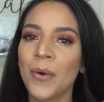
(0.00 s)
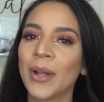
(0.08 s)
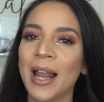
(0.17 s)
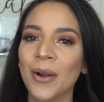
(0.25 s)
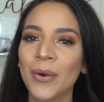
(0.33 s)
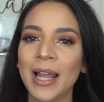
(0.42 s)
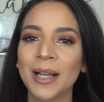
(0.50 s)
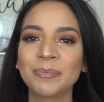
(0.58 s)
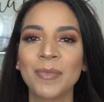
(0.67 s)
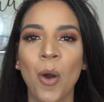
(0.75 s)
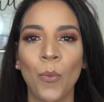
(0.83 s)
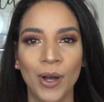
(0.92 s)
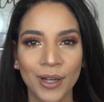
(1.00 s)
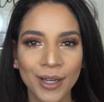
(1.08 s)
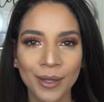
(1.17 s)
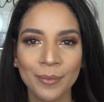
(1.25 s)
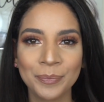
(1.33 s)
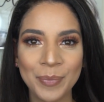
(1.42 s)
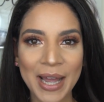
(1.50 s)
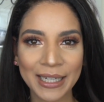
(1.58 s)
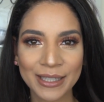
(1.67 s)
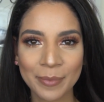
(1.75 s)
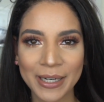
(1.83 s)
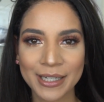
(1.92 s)
Hola, hola! Welcome
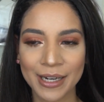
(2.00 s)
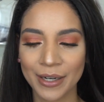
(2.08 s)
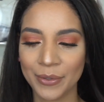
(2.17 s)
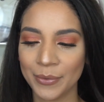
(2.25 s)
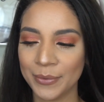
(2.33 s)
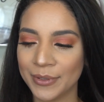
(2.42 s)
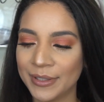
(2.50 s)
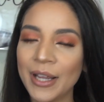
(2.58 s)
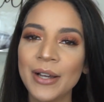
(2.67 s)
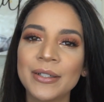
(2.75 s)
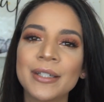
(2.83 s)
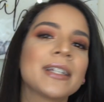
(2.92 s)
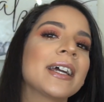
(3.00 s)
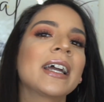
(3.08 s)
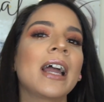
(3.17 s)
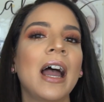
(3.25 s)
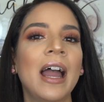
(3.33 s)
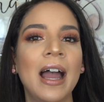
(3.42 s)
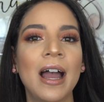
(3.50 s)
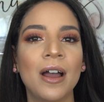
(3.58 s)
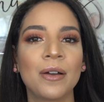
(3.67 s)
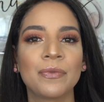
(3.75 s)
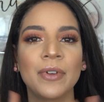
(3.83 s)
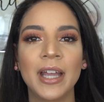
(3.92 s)
back to my channel. So today I
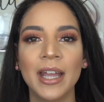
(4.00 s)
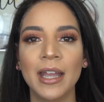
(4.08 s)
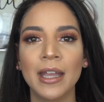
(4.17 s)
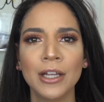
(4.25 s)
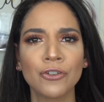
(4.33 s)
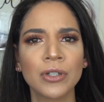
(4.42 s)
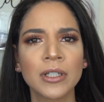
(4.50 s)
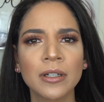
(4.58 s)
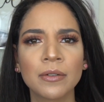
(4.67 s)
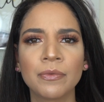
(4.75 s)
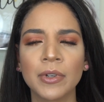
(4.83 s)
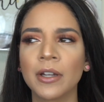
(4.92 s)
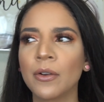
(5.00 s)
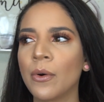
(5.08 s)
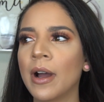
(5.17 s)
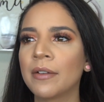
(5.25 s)
have a interesting video.